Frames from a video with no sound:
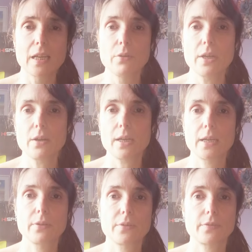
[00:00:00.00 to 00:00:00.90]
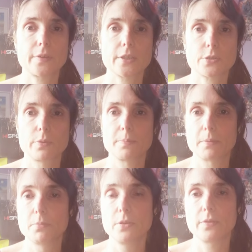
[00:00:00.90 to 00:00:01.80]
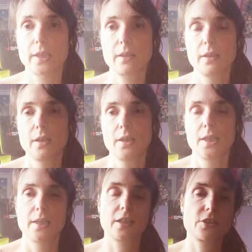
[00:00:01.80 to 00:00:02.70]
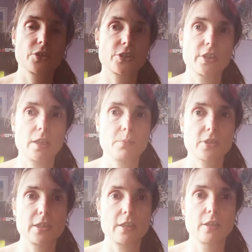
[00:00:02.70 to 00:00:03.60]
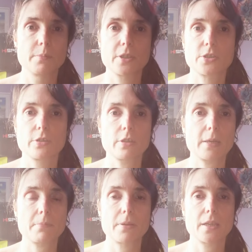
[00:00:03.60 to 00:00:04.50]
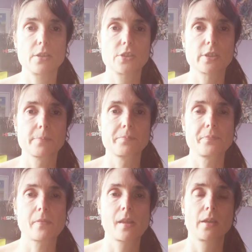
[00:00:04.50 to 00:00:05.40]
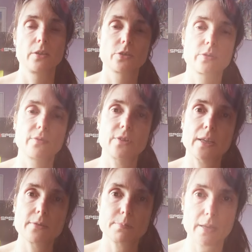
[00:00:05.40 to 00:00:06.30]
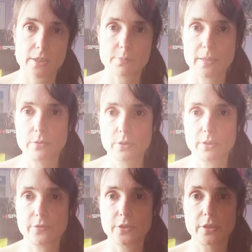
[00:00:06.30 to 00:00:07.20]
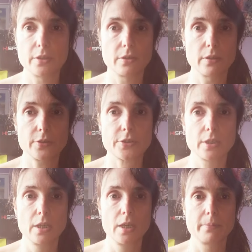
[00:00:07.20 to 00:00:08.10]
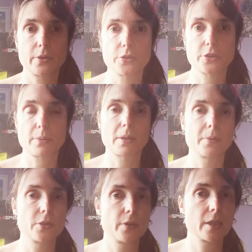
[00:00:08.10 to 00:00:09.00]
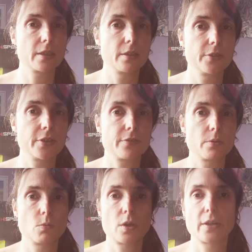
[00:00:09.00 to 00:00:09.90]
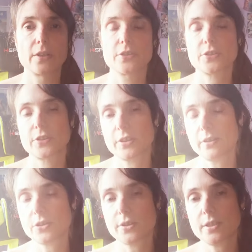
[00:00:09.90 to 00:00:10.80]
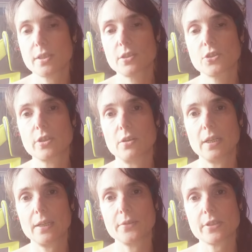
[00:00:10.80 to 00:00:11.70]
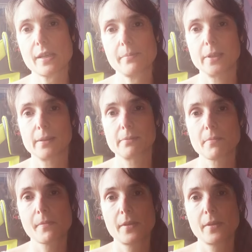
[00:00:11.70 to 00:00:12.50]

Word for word: Oh, however fast we've been moving, it can seem slow, but it's not about pace. Your twin flame's pace may look different to yours because they may be doing it in a different way, so don't try to control how it's happening.